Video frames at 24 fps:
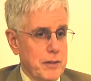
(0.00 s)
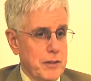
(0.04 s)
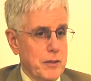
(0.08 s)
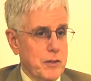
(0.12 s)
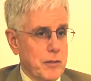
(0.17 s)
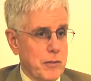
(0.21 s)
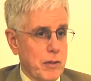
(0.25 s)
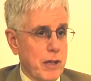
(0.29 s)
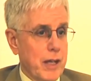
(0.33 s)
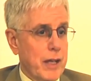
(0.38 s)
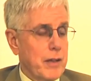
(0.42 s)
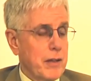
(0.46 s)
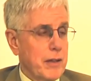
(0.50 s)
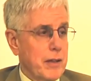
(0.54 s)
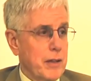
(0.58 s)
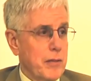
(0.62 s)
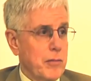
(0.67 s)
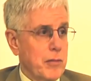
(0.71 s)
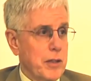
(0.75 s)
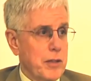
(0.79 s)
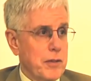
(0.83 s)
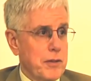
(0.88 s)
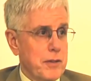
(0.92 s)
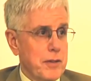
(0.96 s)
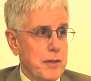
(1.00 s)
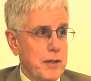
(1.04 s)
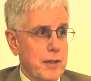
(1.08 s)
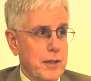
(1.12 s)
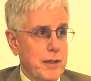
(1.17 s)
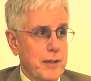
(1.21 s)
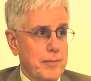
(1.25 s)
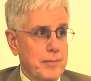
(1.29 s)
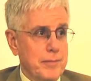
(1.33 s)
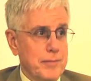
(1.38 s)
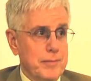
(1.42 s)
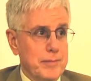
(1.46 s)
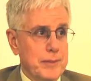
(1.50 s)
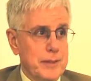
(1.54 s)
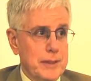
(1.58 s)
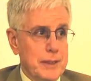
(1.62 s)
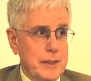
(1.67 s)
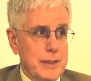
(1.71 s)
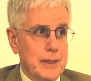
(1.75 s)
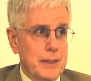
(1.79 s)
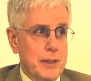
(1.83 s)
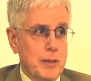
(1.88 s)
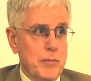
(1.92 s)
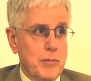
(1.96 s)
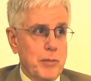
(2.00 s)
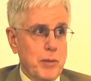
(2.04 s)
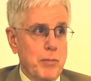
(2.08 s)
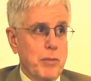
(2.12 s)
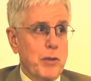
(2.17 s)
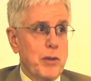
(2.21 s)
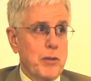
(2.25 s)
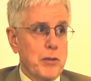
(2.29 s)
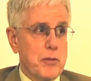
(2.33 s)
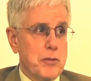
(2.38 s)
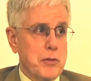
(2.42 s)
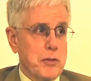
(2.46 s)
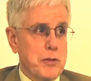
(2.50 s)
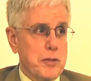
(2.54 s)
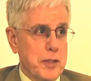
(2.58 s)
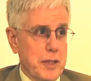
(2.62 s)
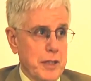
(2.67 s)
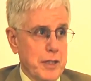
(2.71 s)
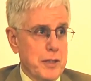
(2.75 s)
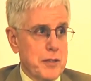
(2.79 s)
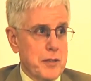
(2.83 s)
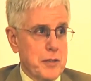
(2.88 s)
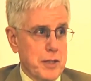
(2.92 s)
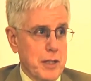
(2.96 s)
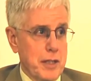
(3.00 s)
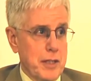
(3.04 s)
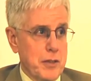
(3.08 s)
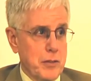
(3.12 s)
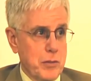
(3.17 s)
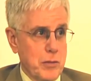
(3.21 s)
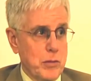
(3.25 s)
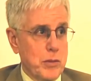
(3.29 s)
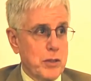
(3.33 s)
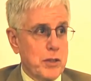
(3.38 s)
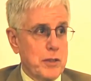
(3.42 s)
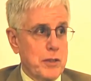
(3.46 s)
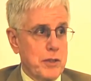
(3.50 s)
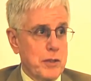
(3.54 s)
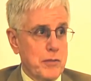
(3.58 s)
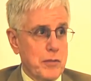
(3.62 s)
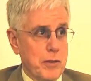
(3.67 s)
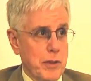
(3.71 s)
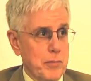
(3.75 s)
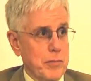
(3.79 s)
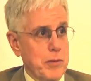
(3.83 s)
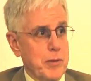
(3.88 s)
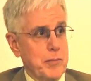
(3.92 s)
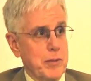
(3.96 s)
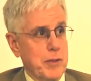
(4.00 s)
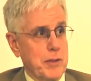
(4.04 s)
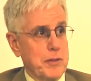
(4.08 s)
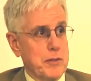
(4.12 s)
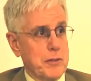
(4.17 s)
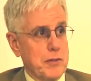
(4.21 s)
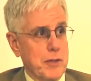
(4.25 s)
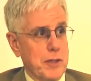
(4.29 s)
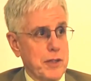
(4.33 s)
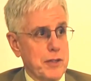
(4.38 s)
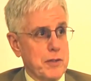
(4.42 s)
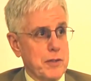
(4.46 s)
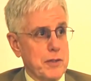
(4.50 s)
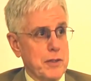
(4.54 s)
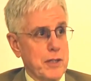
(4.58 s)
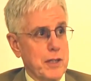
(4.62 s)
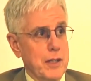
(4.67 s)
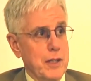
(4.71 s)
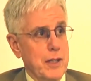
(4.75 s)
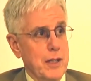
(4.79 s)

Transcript: directly with proposals, let's say, toward the Trump administration.